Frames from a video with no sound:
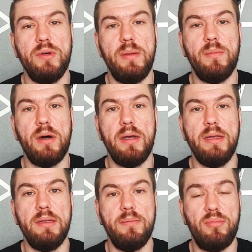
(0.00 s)
in my
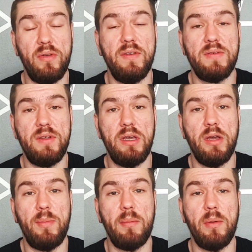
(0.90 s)
previous video
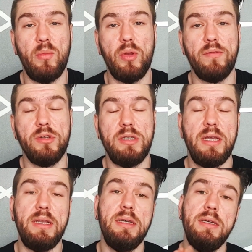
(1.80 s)
about my morning
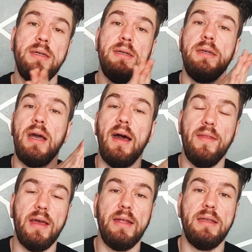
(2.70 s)
routine, and
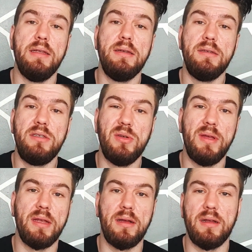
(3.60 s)
then
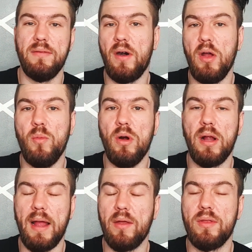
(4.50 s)
doing kind of home
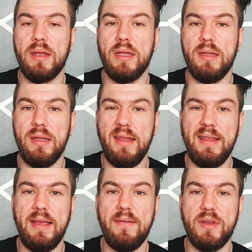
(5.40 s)
workout thing in the
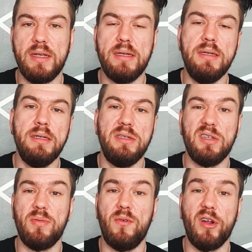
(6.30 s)
evening just
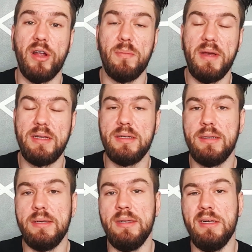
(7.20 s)
before I go to bed.
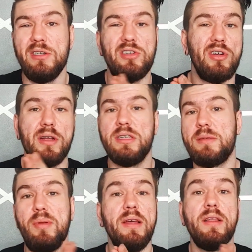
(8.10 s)
Try and
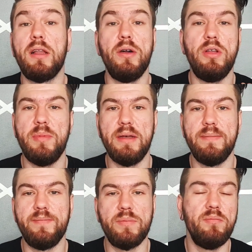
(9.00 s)
split the load a bit.
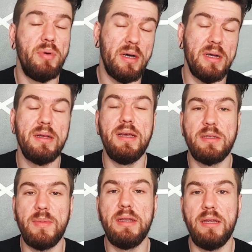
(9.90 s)
But it's
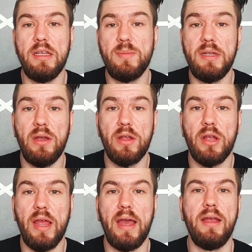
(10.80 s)
been going
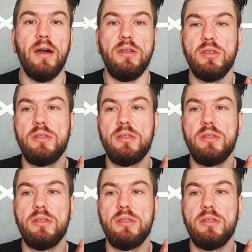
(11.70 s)
okay. I